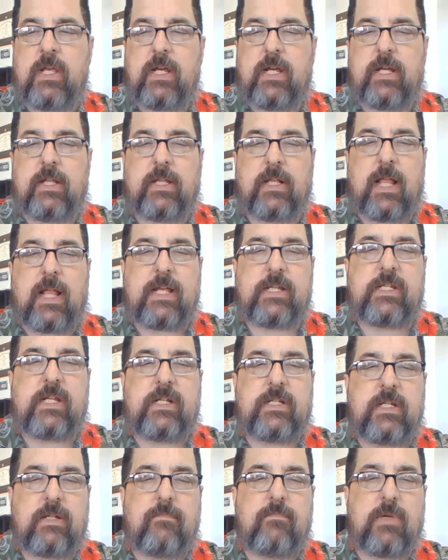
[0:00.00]
In the last
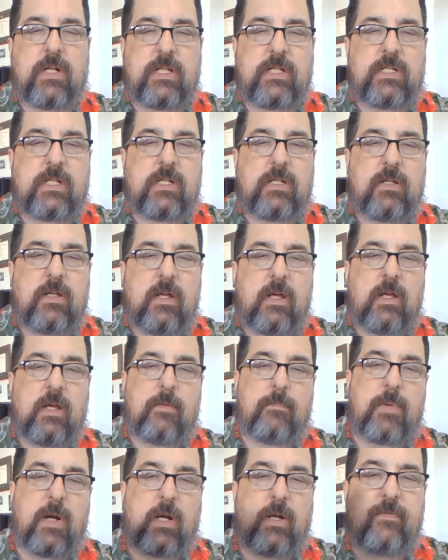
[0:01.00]
18 months,
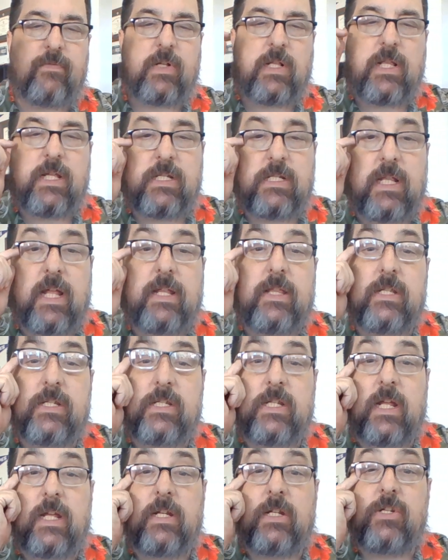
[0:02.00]
Perryville has led the
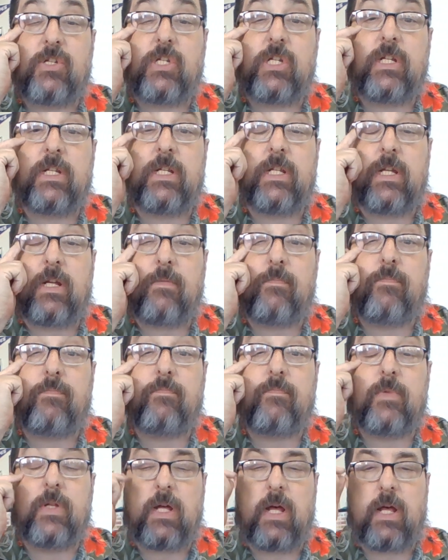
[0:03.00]
state in GED
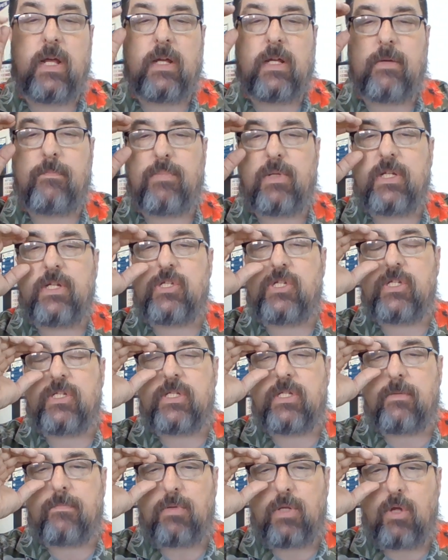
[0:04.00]

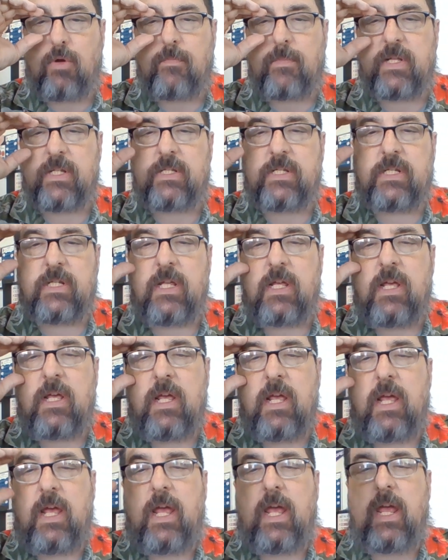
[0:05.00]
completions, diplomas,
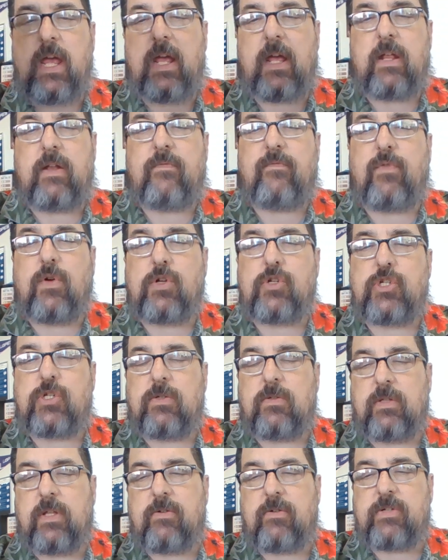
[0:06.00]
and
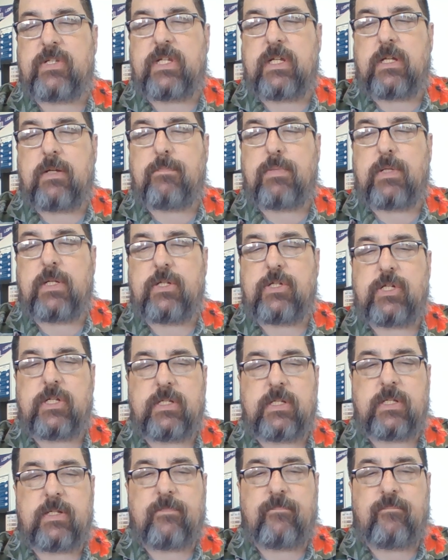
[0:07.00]
functional literacy
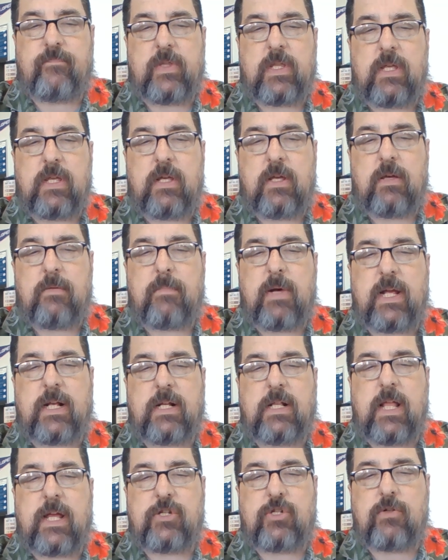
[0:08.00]
completions. My
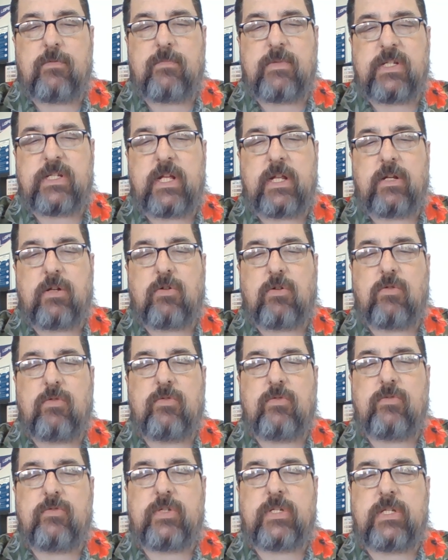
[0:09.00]
classroom at Santa
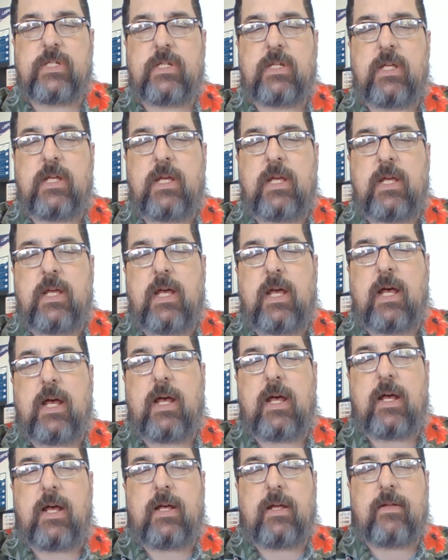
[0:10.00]
Cruz,
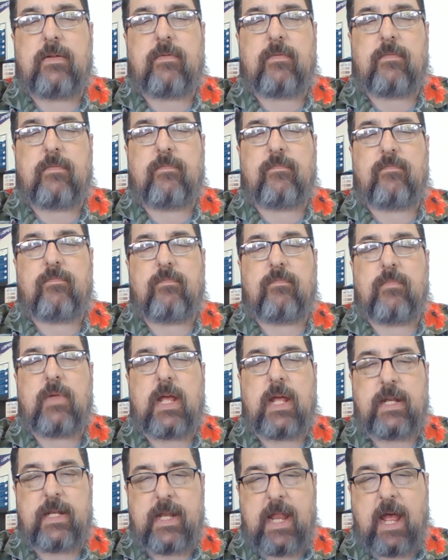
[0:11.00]
uh,
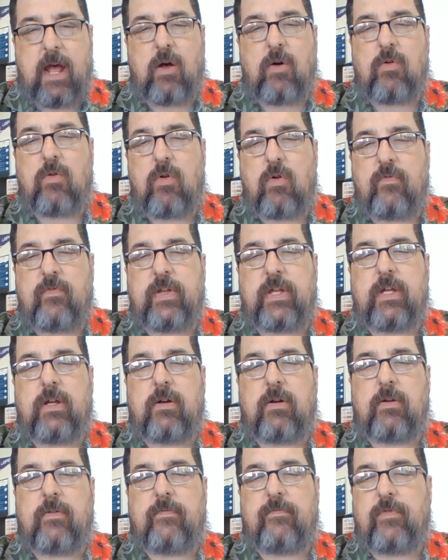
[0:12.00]
and now over
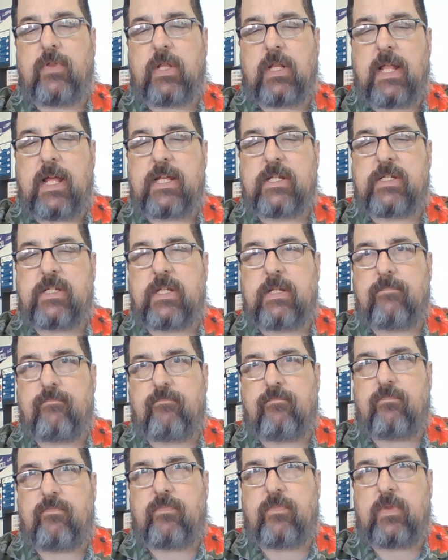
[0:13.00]
here for the last
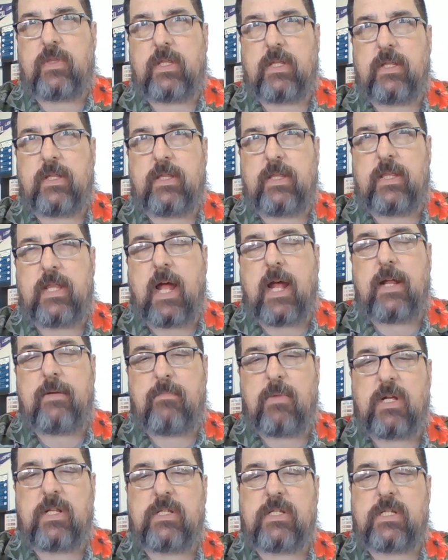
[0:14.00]
9
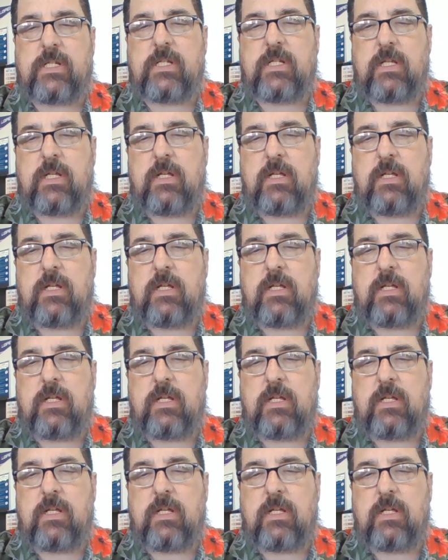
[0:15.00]
months,